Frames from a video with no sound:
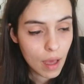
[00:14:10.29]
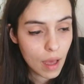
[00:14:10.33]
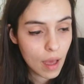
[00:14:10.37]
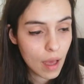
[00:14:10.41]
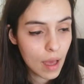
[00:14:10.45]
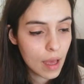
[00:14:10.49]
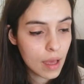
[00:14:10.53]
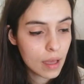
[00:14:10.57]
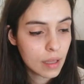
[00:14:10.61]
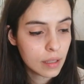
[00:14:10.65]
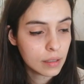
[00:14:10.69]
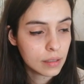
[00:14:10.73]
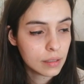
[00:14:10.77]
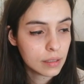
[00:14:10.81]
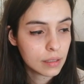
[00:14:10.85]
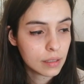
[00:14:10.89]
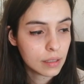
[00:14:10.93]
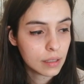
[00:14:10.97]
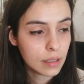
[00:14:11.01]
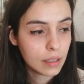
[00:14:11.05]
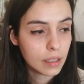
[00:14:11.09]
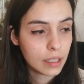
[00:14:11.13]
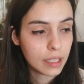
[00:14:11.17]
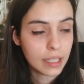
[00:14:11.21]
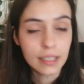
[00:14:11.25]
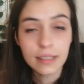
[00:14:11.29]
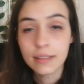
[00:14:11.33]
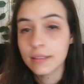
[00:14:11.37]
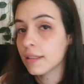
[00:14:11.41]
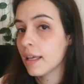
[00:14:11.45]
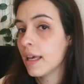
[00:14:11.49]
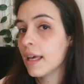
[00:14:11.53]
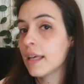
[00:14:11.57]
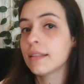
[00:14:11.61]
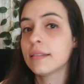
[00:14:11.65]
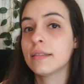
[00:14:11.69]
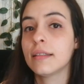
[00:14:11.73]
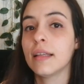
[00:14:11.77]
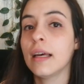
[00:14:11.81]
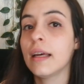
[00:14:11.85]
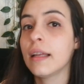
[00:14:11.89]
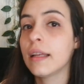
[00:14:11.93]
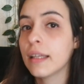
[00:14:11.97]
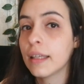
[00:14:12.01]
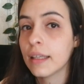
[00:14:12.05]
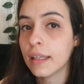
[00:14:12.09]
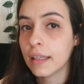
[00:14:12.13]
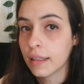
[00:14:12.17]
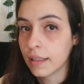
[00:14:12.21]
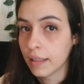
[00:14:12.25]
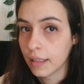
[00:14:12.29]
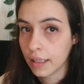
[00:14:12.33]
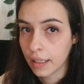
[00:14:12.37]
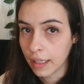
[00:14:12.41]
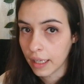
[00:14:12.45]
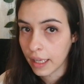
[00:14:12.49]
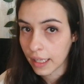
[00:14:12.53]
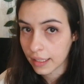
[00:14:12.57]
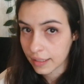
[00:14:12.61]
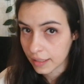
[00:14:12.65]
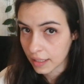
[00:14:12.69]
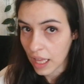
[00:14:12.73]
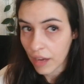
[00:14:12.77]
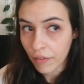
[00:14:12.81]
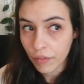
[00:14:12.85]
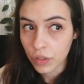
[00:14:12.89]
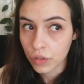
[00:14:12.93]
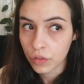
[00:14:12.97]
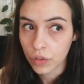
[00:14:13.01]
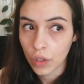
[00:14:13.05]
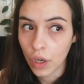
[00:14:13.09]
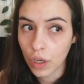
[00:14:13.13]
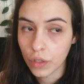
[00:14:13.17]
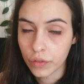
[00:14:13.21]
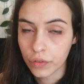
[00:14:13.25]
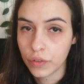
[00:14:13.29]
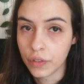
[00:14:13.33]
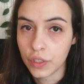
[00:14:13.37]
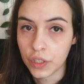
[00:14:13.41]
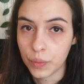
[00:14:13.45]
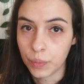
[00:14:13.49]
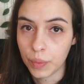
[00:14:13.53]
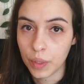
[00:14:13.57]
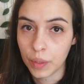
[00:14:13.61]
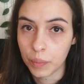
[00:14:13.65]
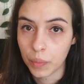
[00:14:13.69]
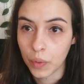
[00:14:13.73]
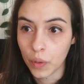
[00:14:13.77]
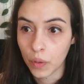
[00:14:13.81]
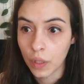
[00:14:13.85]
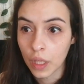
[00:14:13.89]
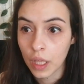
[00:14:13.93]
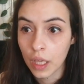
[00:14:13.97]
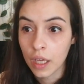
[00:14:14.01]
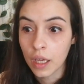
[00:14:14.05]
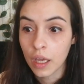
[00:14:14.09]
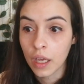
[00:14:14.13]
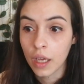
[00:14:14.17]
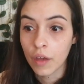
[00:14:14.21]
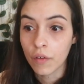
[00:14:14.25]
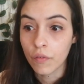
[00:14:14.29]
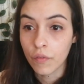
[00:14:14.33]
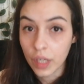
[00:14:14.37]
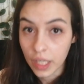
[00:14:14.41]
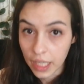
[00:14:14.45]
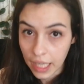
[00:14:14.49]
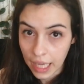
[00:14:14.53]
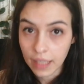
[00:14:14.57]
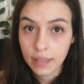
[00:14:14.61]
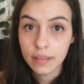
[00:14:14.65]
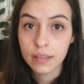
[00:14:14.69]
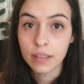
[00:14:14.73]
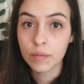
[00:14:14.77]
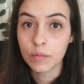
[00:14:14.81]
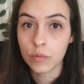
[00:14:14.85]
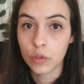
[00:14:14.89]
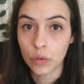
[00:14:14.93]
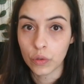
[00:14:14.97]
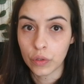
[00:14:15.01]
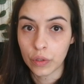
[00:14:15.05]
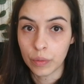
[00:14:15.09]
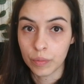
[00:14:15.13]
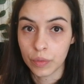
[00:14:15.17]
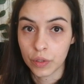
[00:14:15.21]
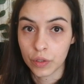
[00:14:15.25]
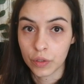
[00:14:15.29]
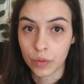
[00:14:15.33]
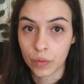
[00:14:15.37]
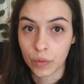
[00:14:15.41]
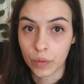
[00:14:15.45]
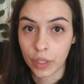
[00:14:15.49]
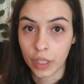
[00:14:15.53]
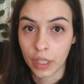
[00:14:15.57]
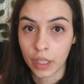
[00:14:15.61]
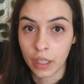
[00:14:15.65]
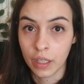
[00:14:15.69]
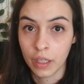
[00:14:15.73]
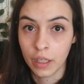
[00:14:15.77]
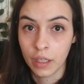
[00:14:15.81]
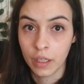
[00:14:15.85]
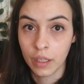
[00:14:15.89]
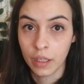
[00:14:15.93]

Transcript: And he says that he has never talked to these people. Van Helsing told him the story.